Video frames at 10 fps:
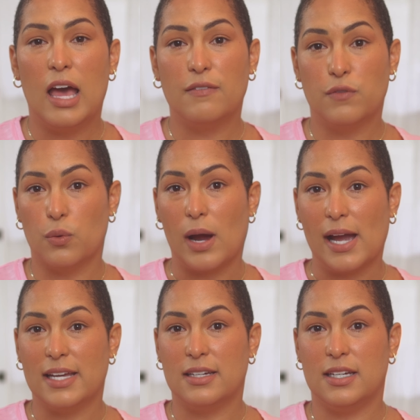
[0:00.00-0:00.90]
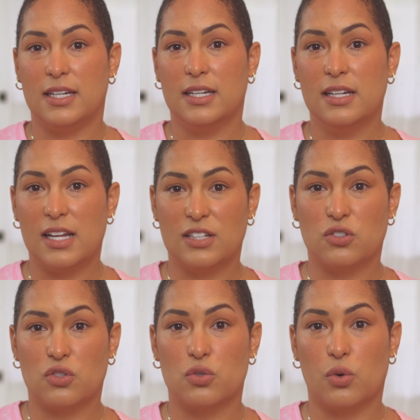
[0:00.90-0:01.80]
and variety
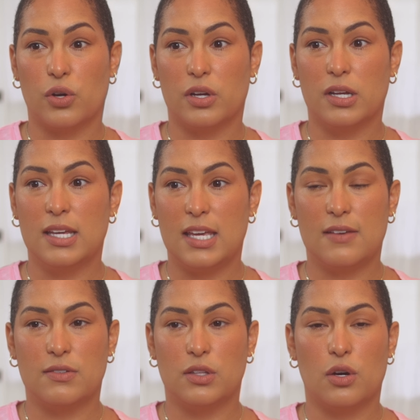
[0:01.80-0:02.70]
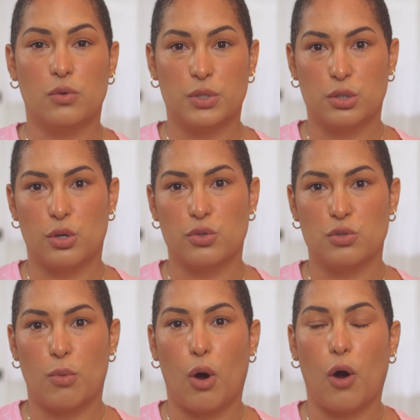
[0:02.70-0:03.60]
in store, even though it was so
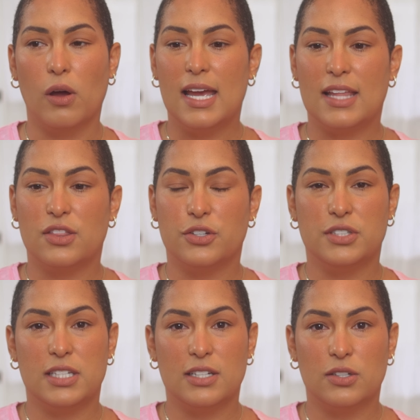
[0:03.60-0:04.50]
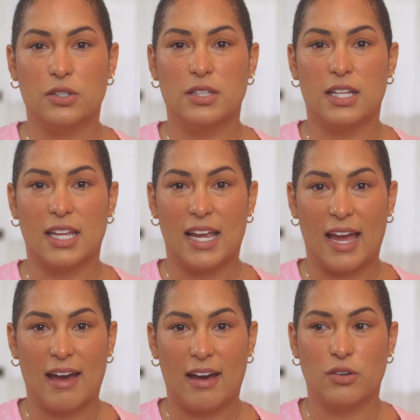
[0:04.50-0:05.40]
small. And their deal that they
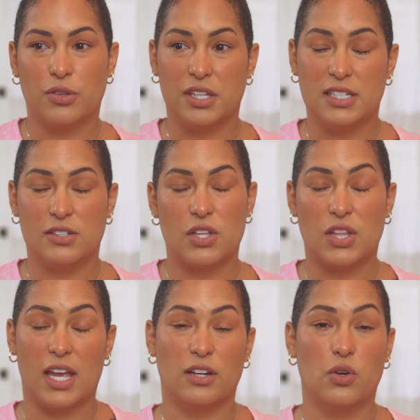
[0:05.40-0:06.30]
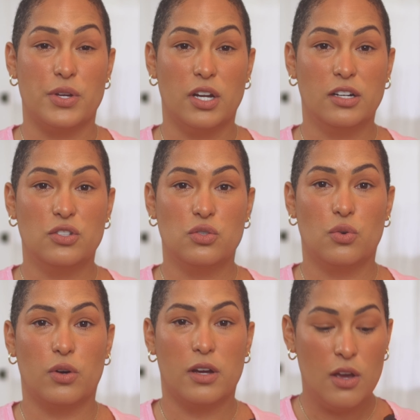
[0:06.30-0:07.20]
had, or the deals that they had going on in
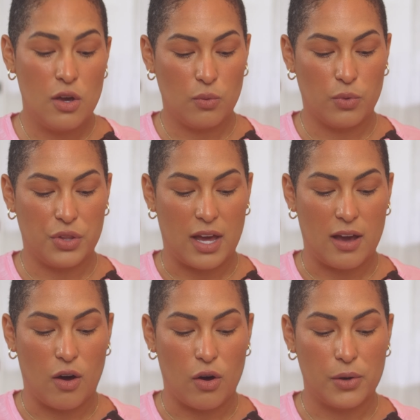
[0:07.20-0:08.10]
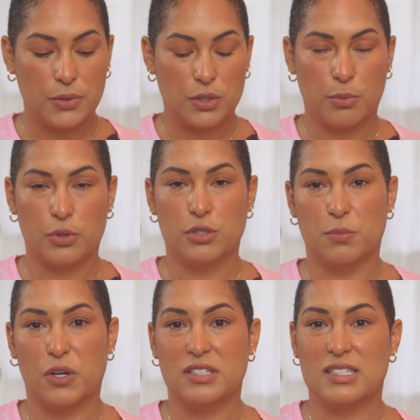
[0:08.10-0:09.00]
store, were that all sports
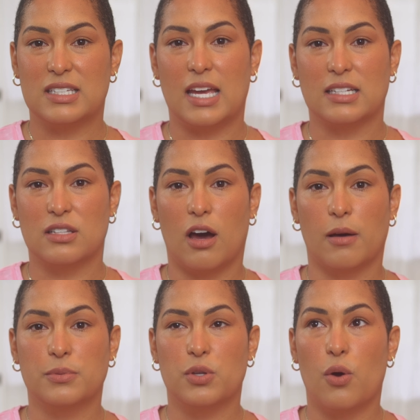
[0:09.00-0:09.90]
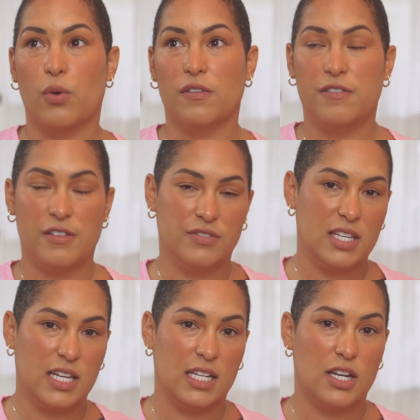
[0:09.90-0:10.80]
bras and tank tops were
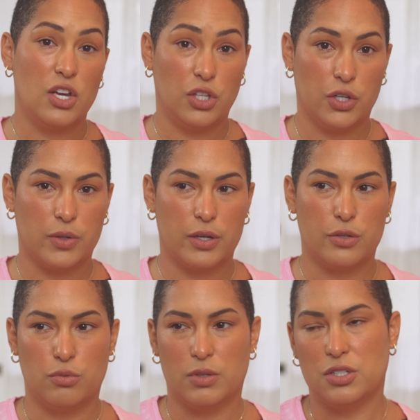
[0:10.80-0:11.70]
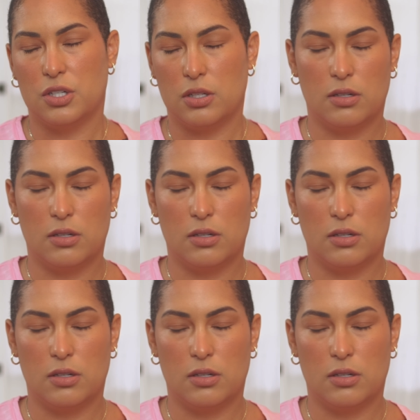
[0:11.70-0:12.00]
15 euros, which